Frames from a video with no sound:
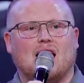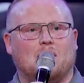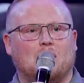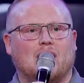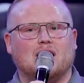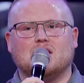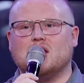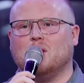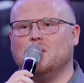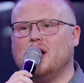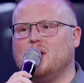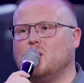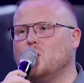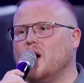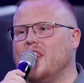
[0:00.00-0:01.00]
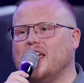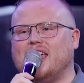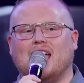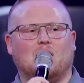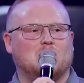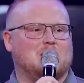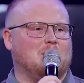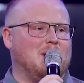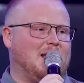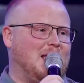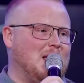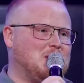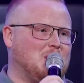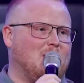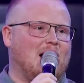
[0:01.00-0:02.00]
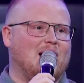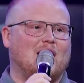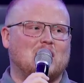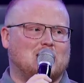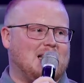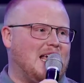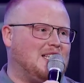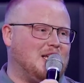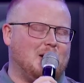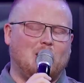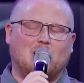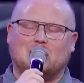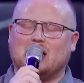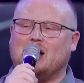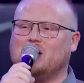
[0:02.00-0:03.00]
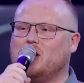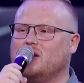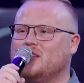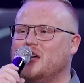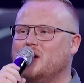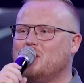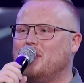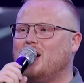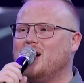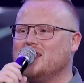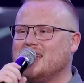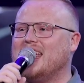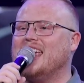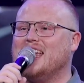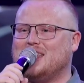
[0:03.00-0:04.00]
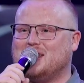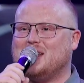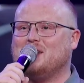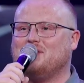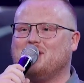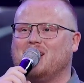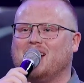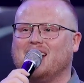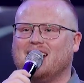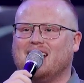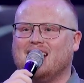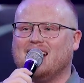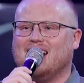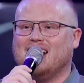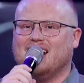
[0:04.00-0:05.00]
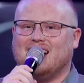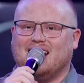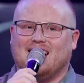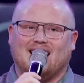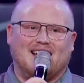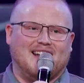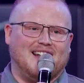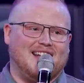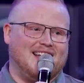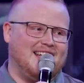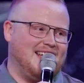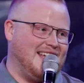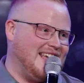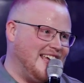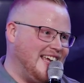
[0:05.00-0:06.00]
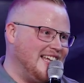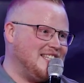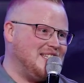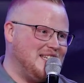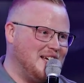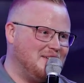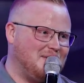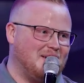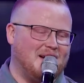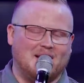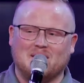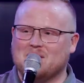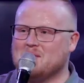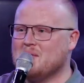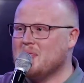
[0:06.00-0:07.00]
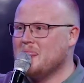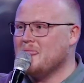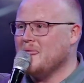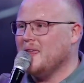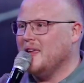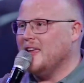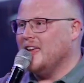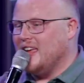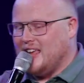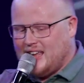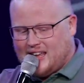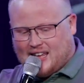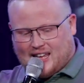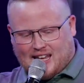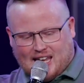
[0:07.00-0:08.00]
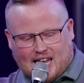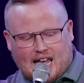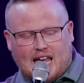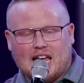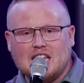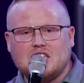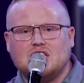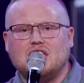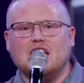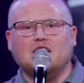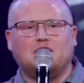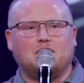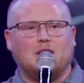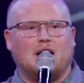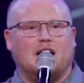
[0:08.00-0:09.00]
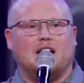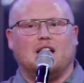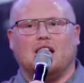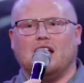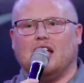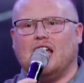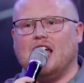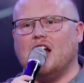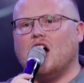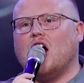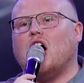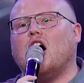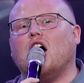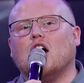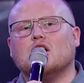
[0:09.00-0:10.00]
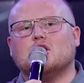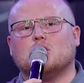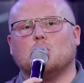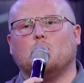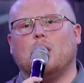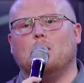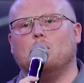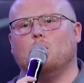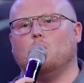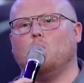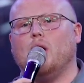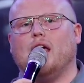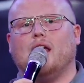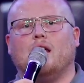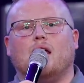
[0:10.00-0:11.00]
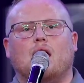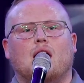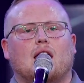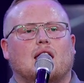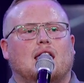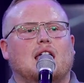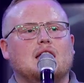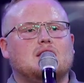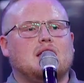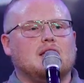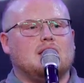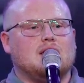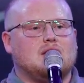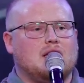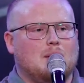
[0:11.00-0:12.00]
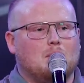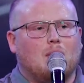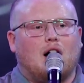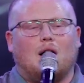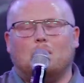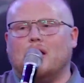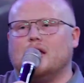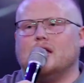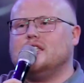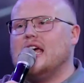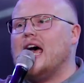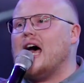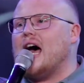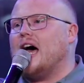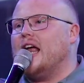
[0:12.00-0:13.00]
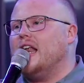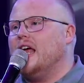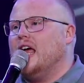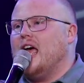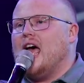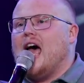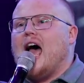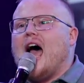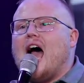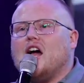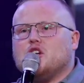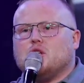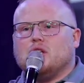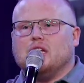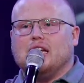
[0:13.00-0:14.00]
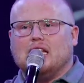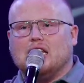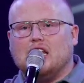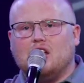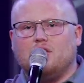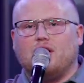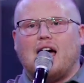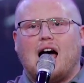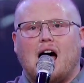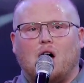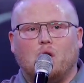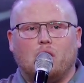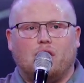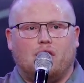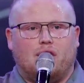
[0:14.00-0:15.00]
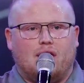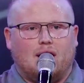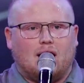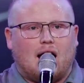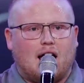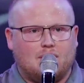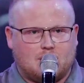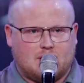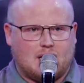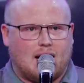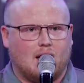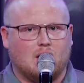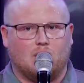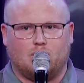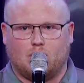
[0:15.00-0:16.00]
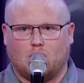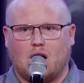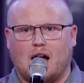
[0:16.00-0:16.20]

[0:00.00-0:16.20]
Amen. Somebody, one of the some of the kids around here say, tell your tell, tell your parents, it hits different. It hits different. It hits different in our hearts when when kids get to see mom and dad actually live out the lifestyle of